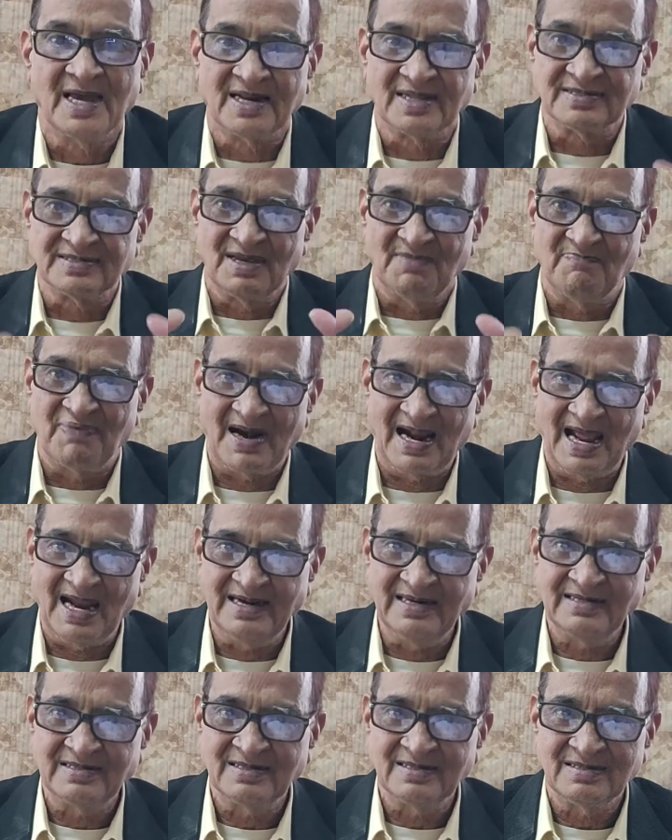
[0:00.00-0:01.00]
there is a
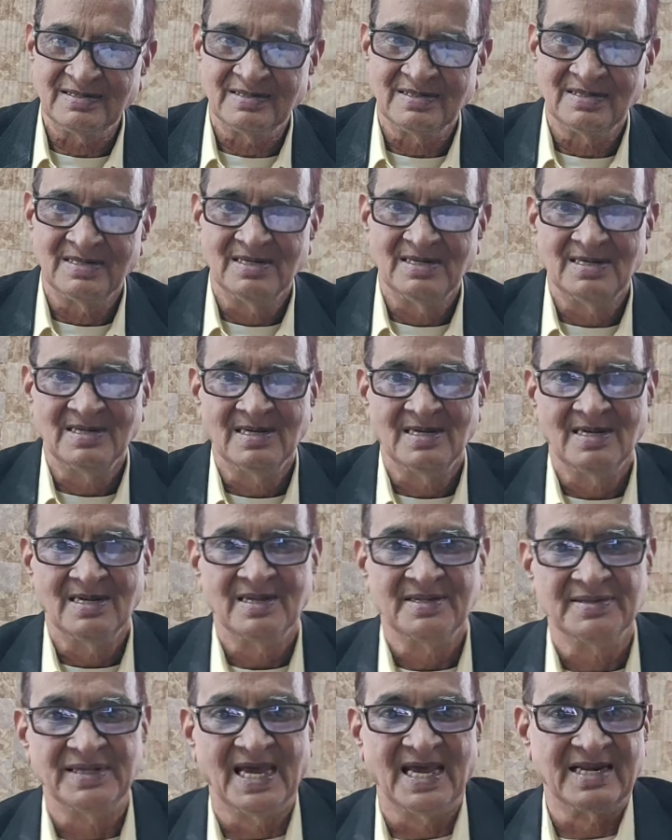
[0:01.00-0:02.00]
brand,
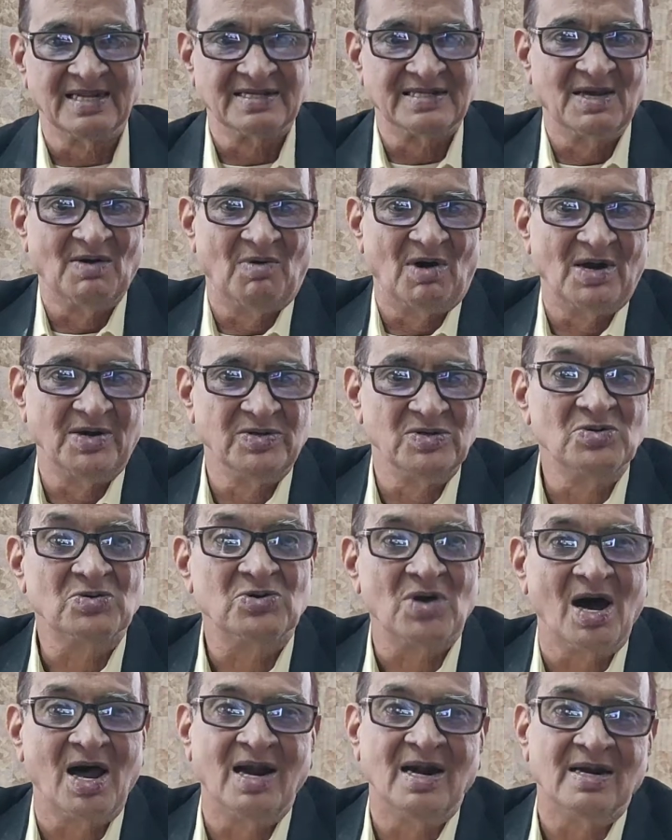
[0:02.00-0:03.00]
there is a what
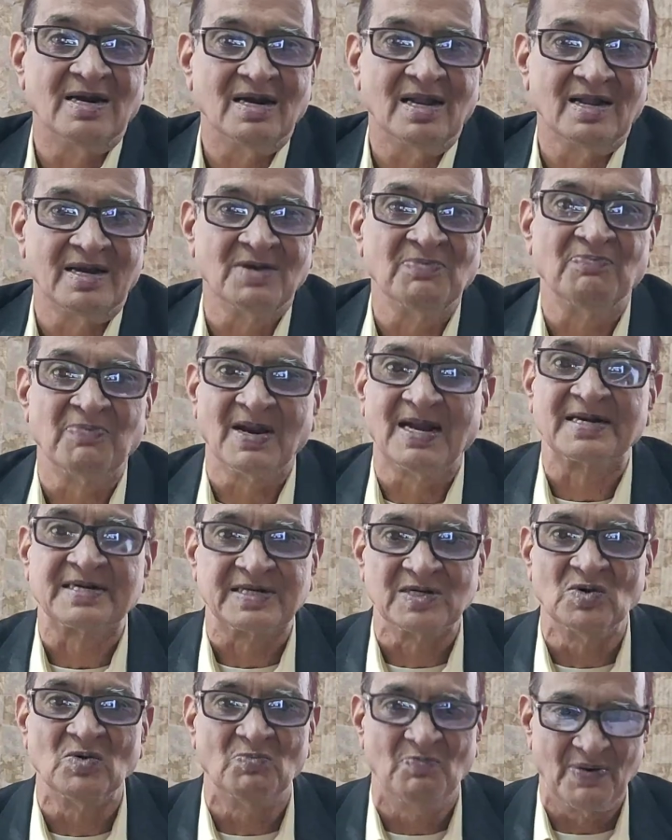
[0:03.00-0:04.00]
you call
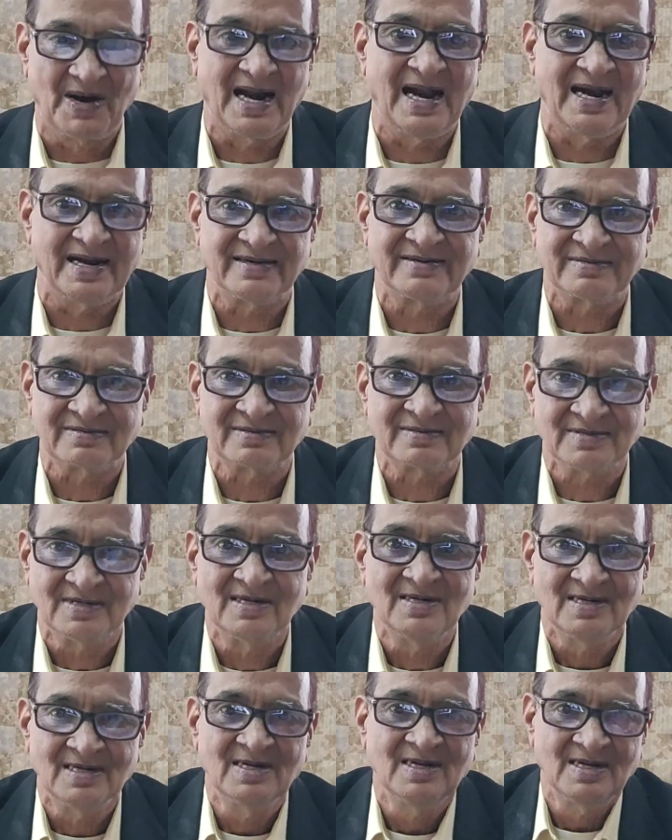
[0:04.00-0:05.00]
reflective brand.
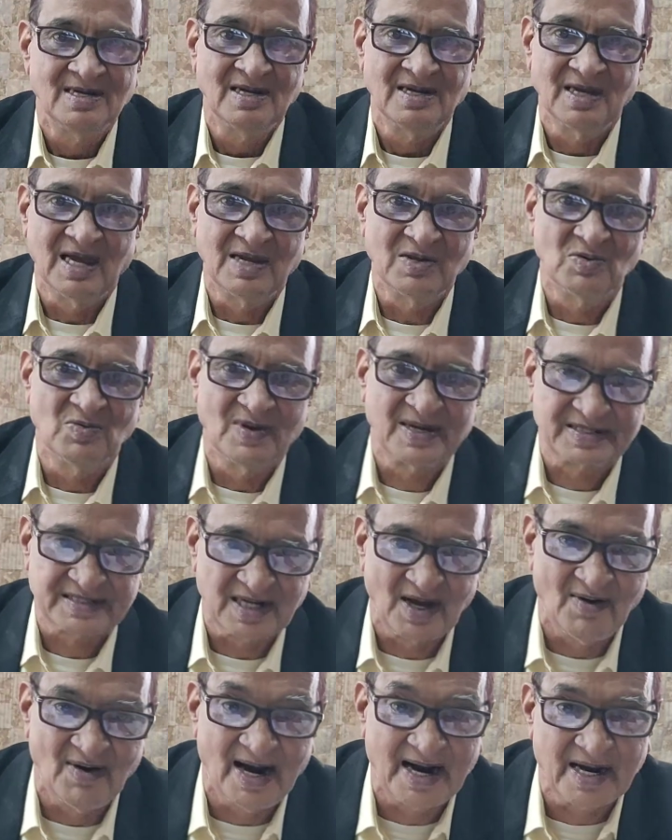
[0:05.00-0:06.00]
Yeah, you
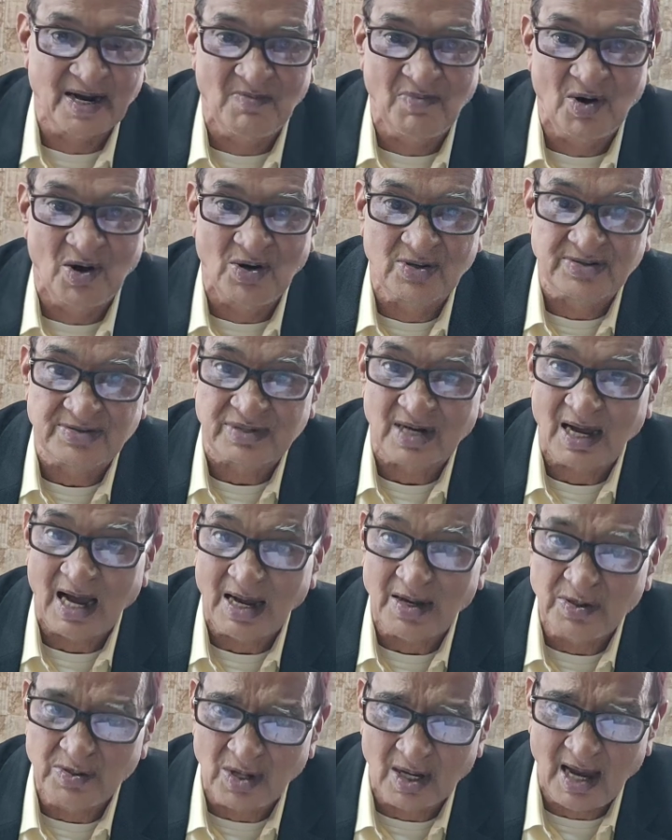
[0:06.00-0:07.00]
must have heard about,
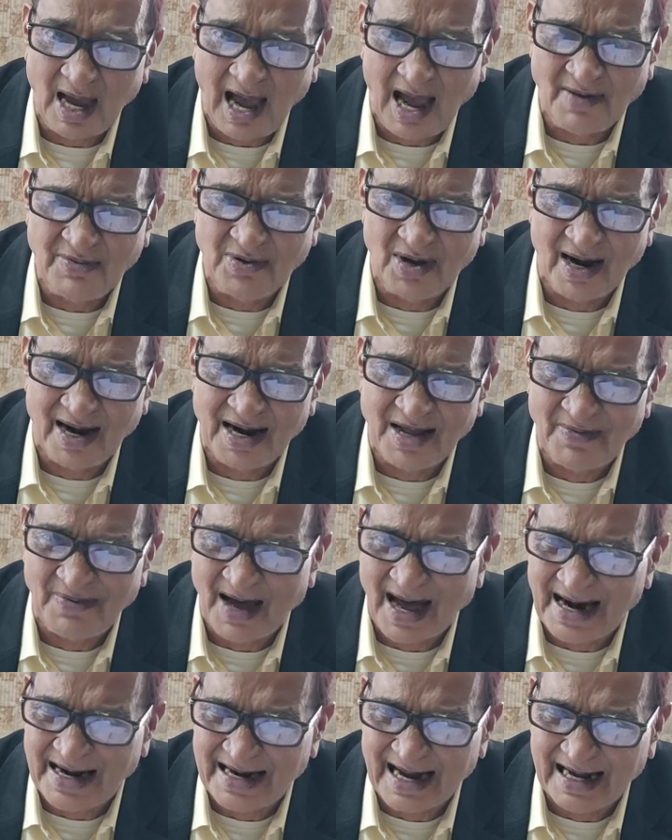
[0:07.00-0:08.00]
have you heard
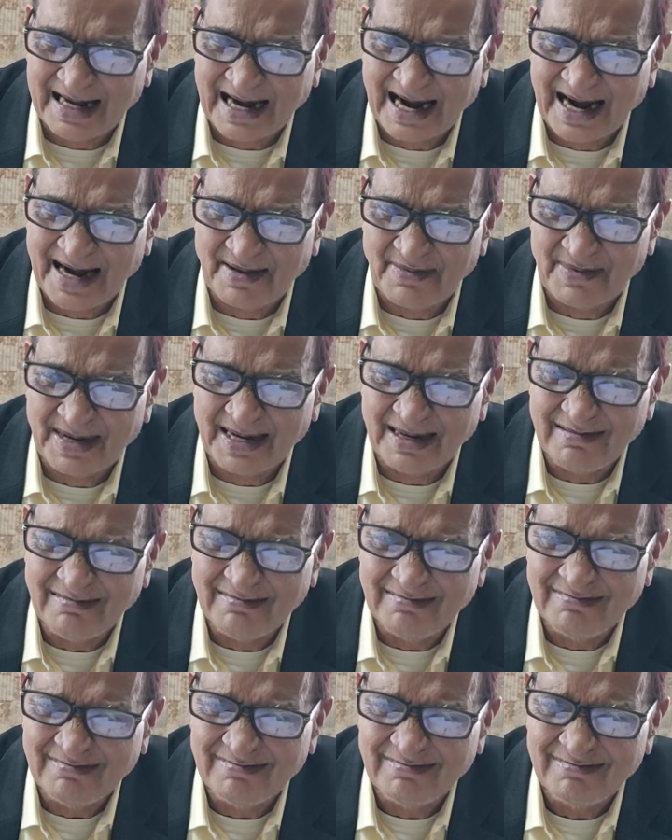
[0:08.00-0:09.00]
of
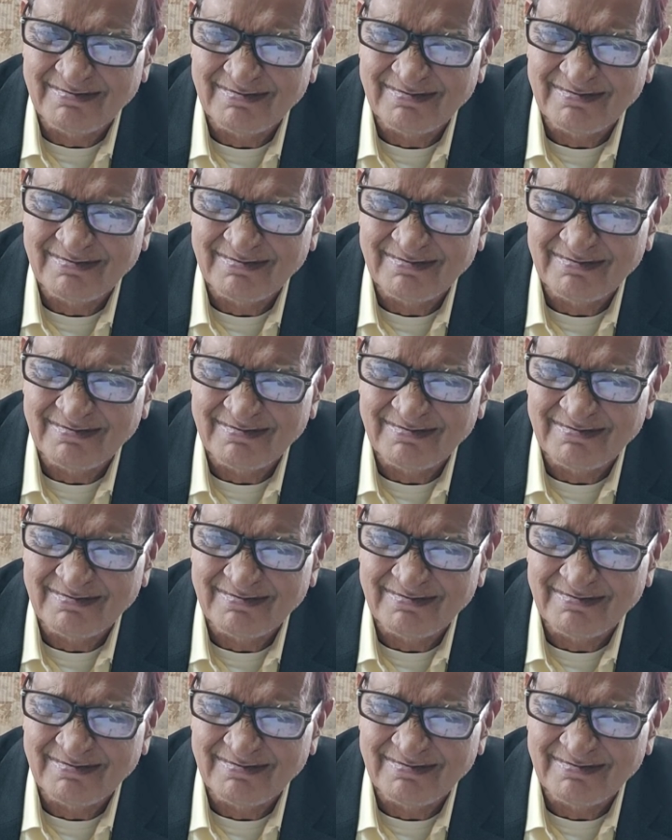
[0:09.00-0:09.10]
Academy,